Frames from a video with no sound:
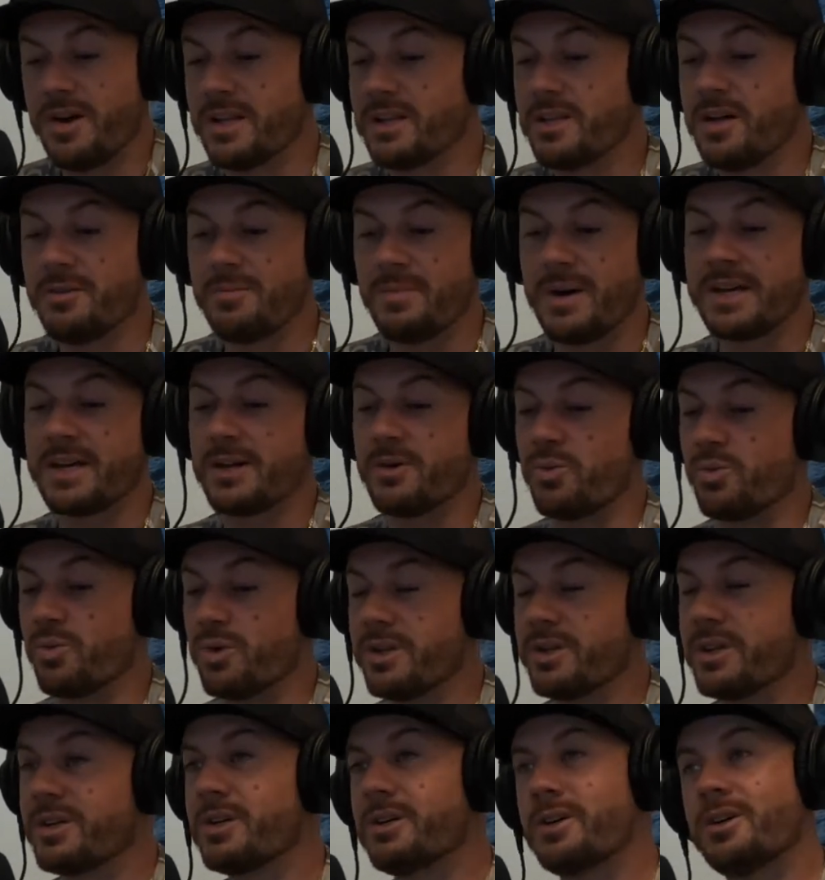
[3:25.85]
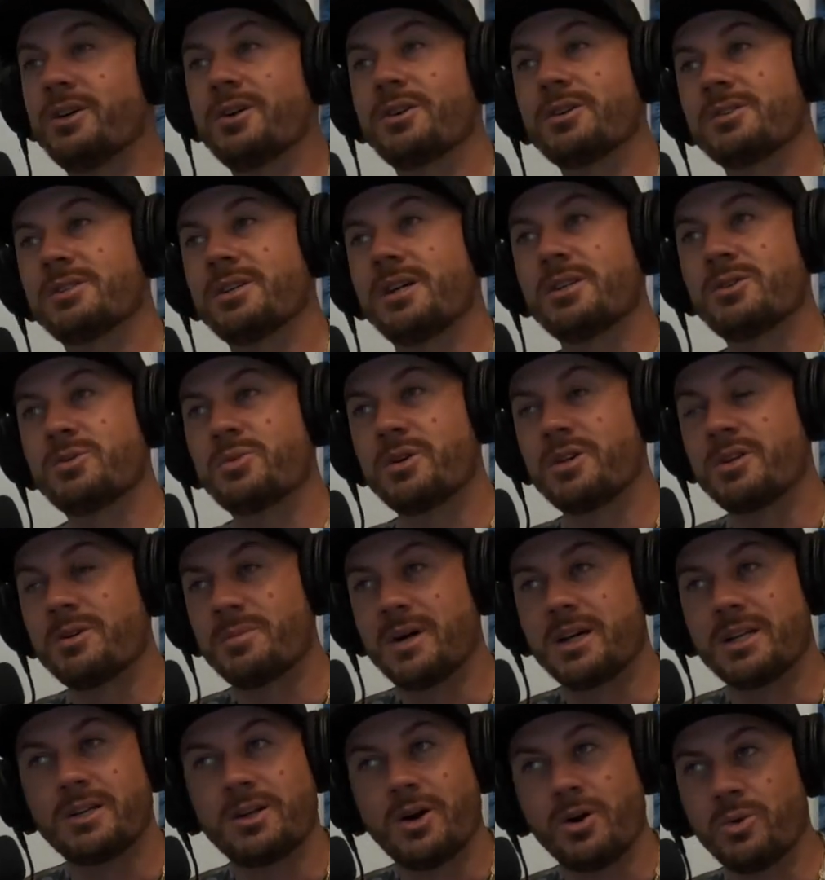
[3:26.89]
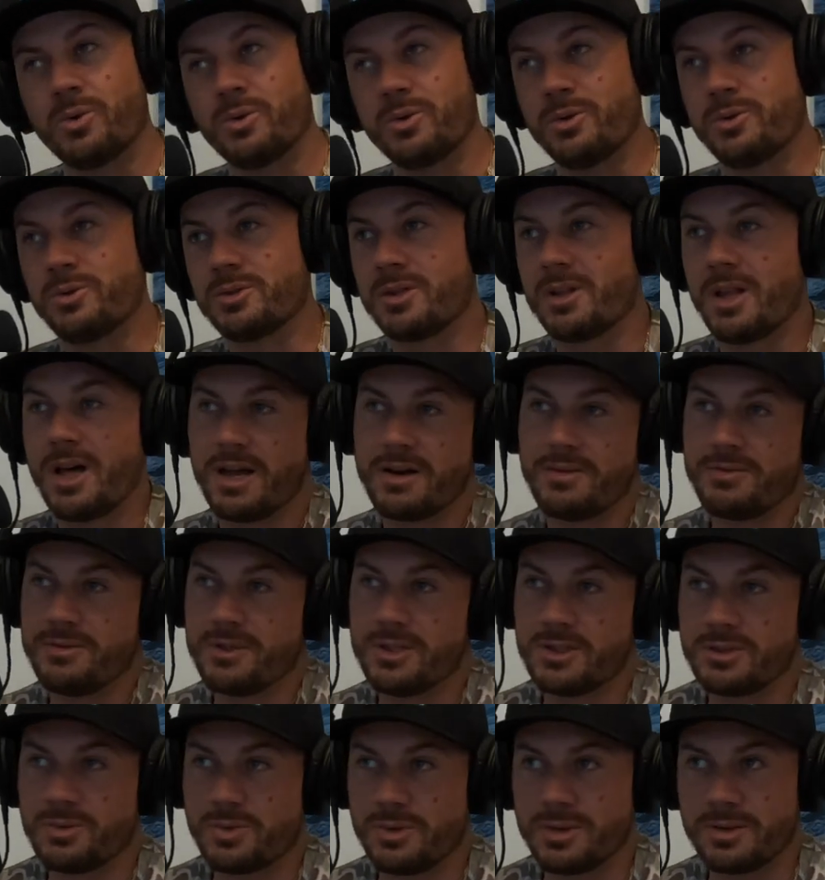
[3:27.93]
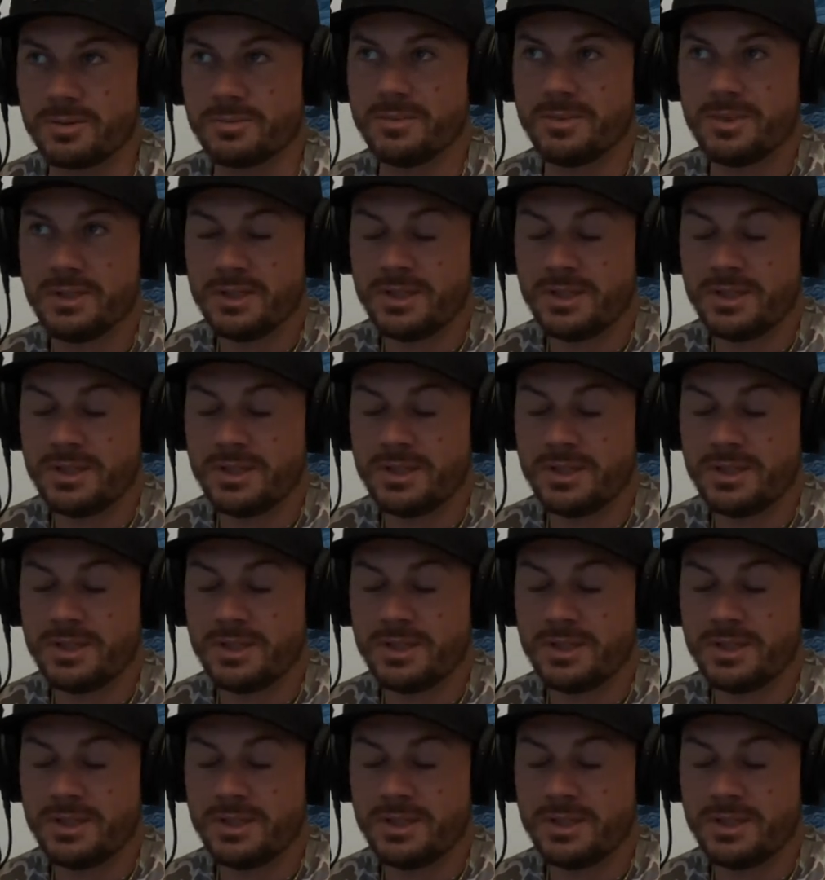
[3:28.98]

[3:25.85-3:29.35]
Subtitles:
I love them. I get really good hook sets with them. I don't lose a lot of fish with them.